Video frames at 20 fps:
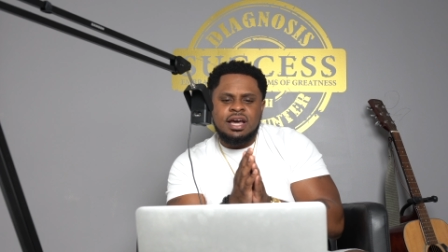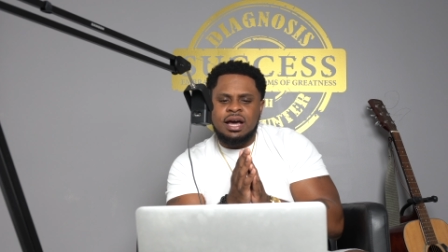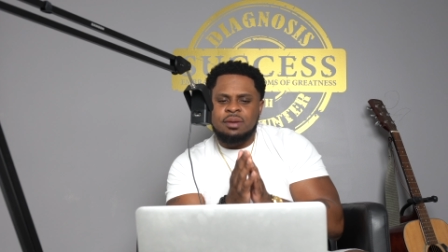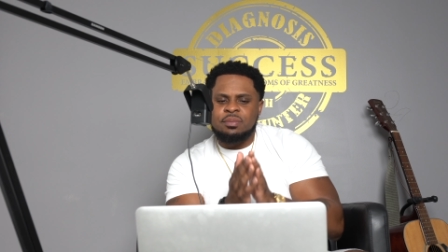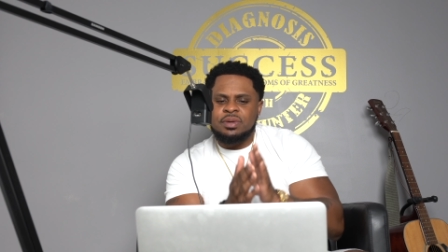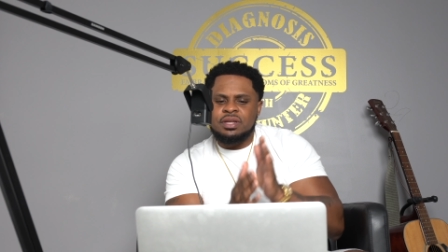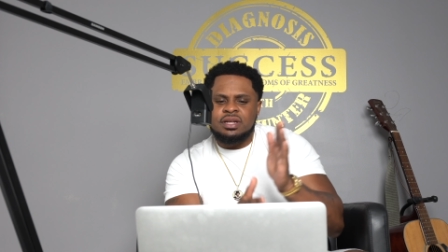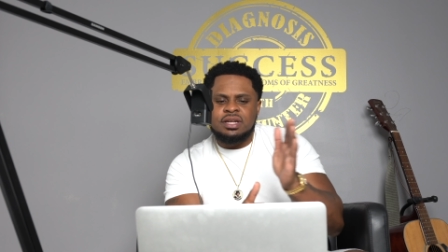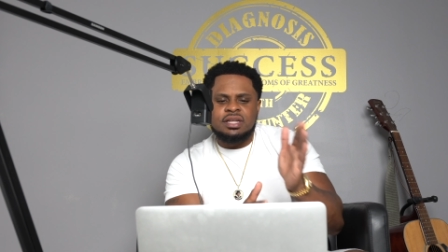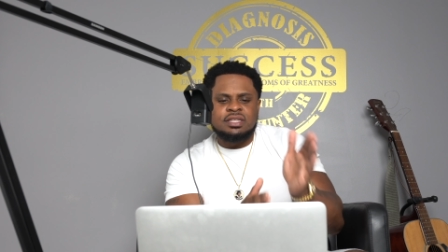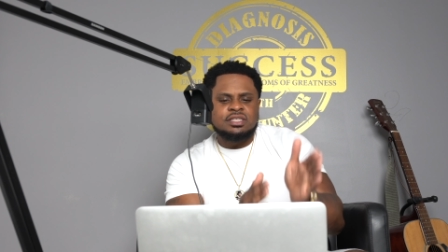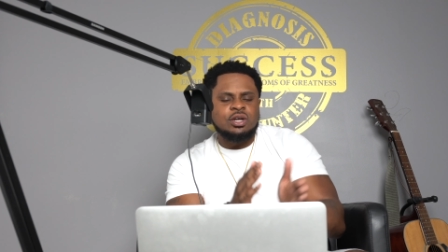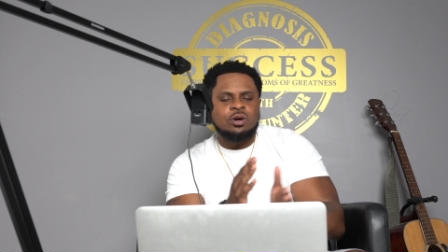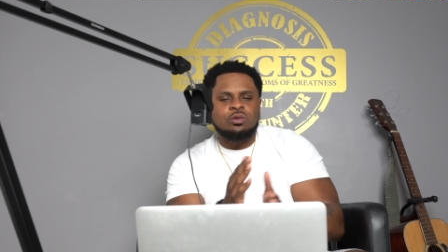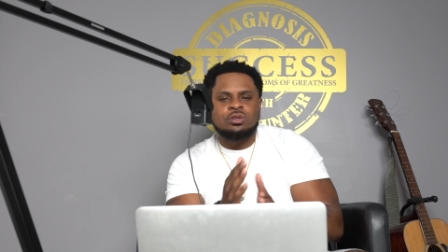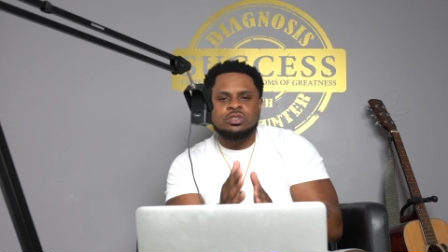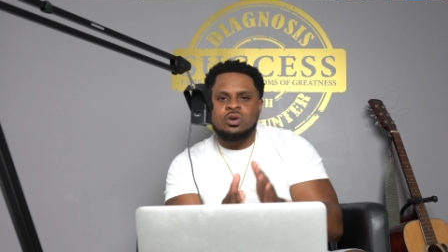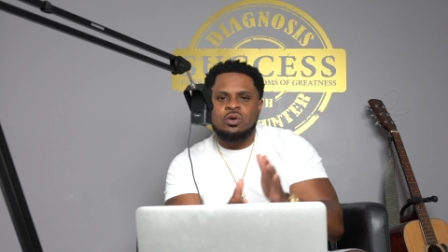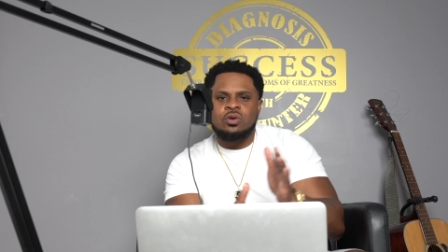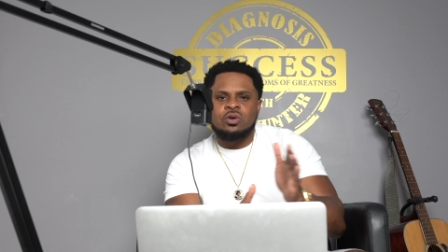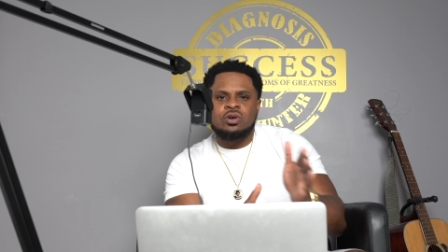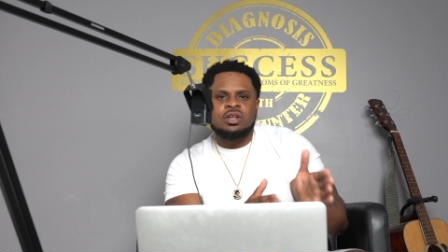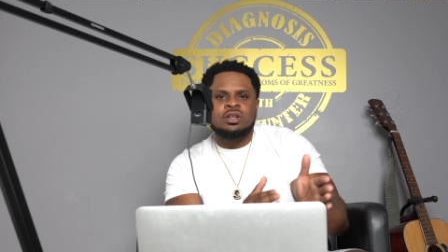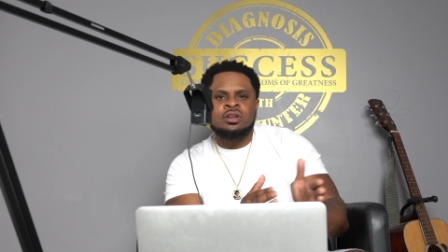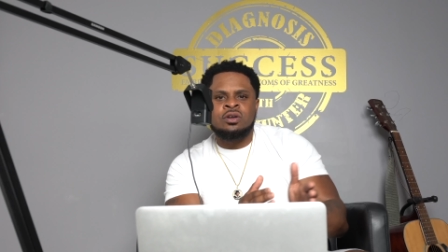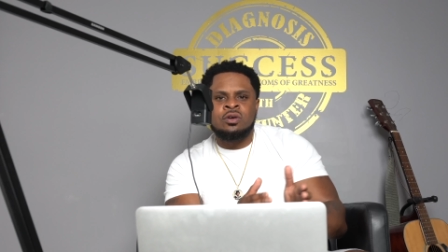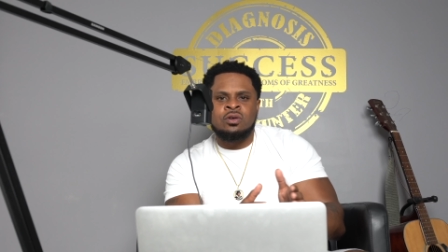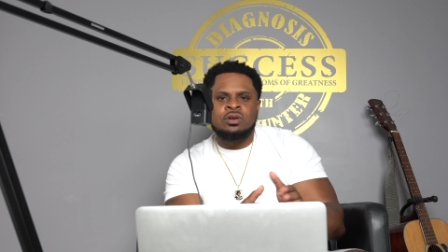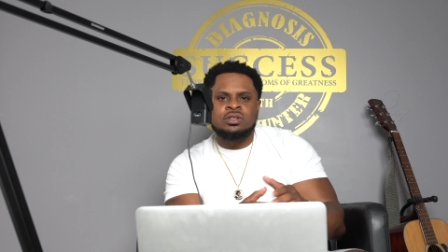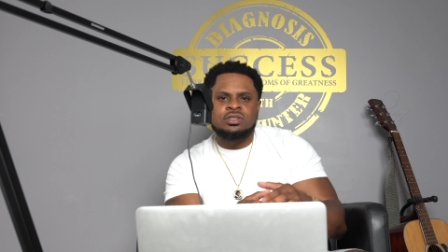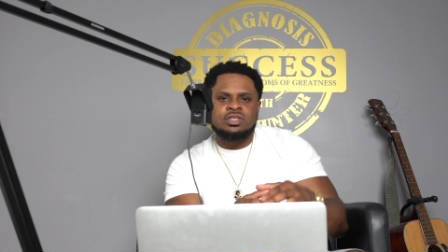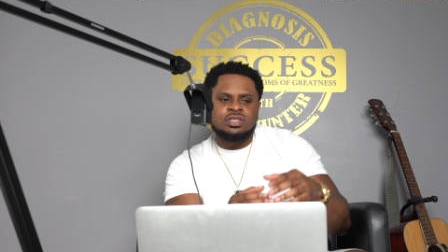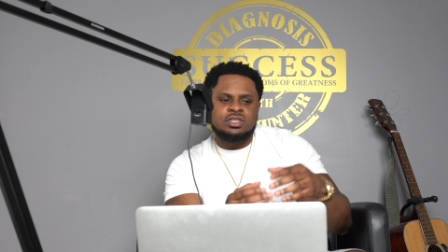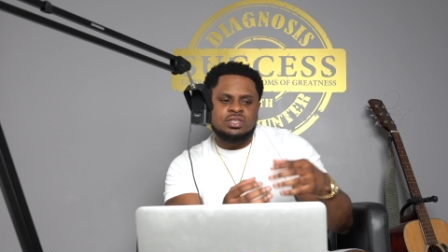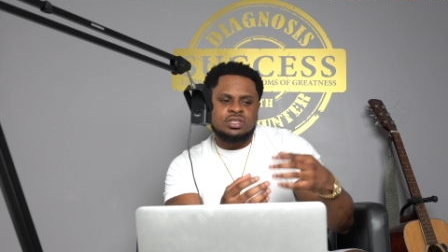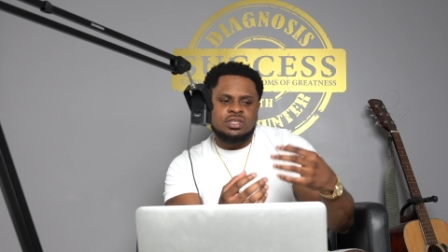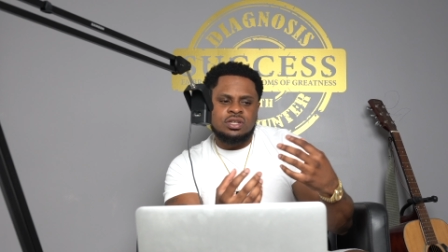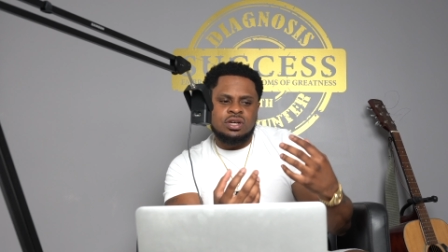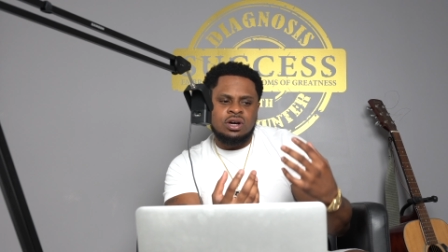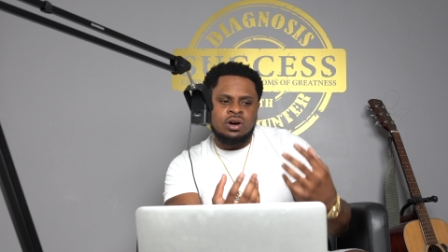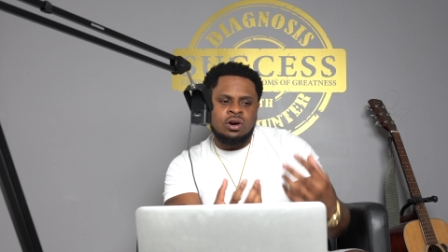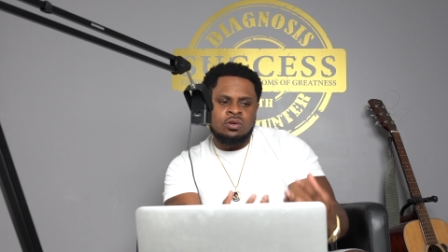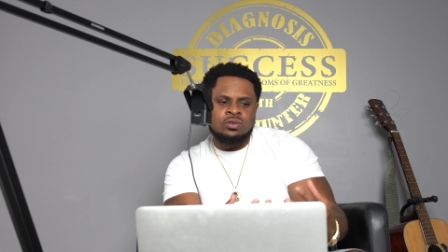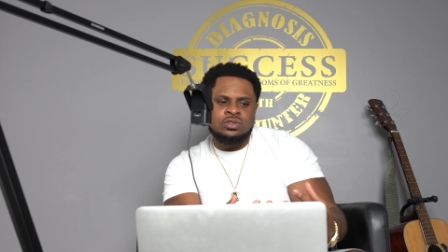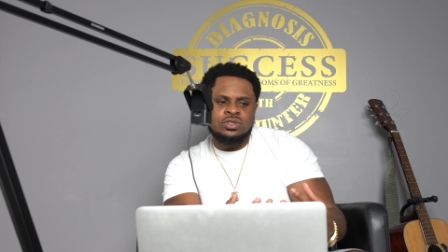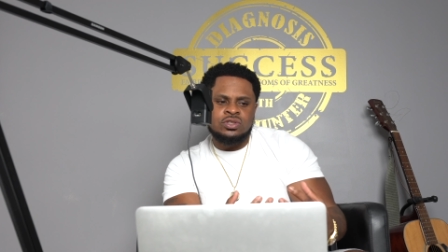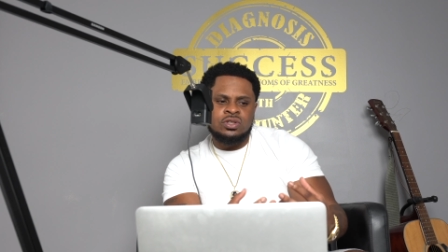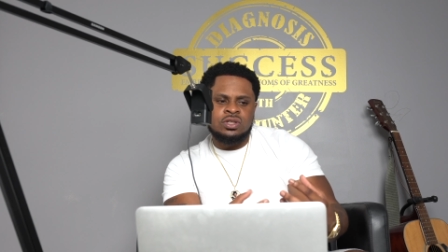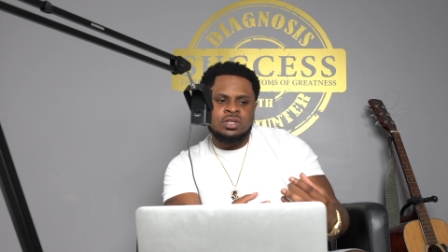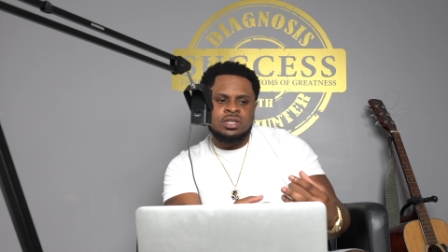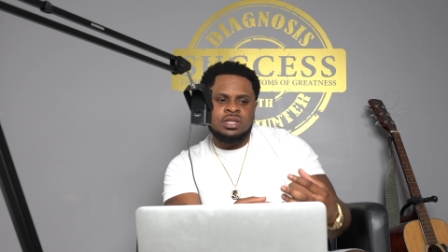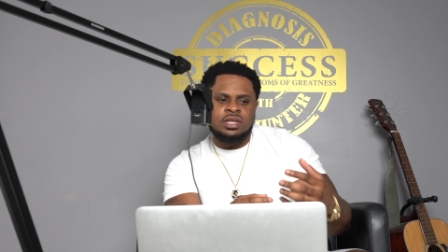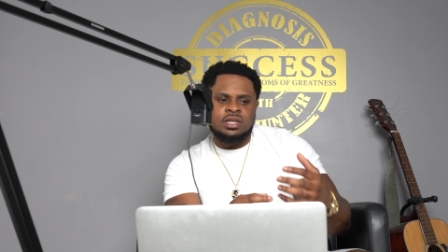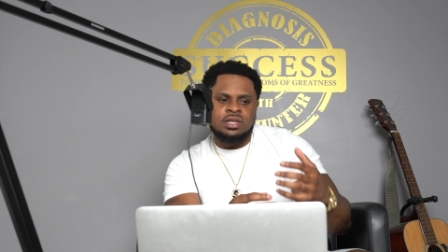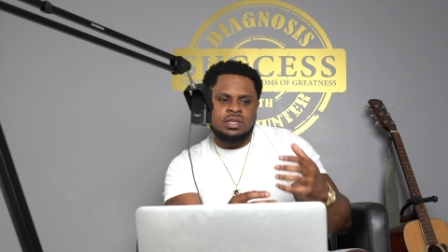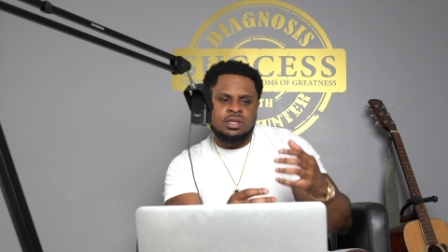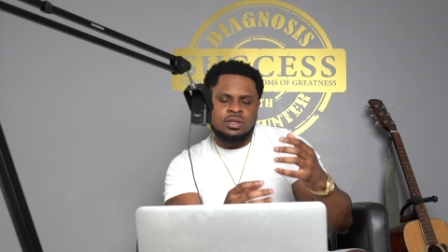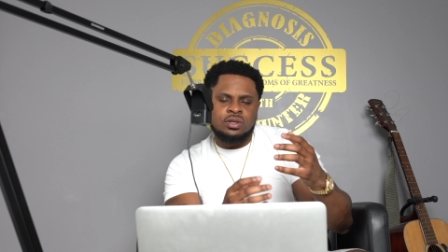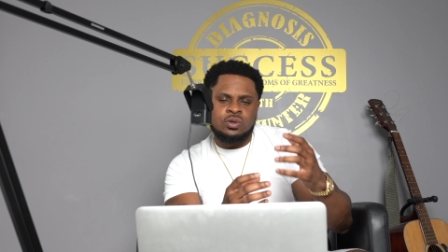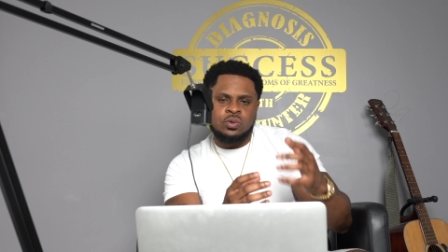I mean, the list goes on and on. Just culturally,